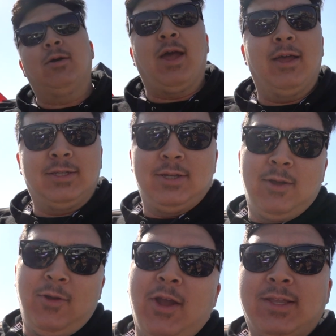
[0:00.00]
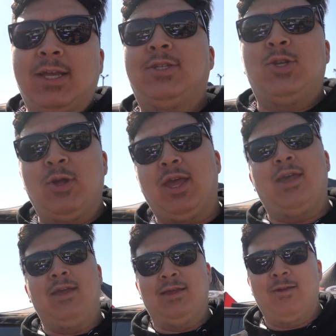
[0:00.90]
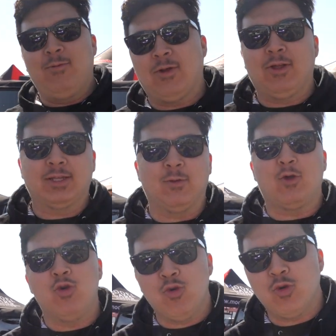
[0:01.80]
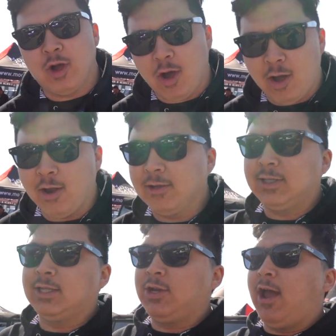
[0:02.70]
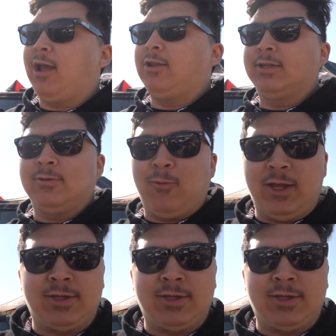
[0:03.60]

up, guys? You're at Texas 2K. We're gonna look at some cool cars at the track, look at some race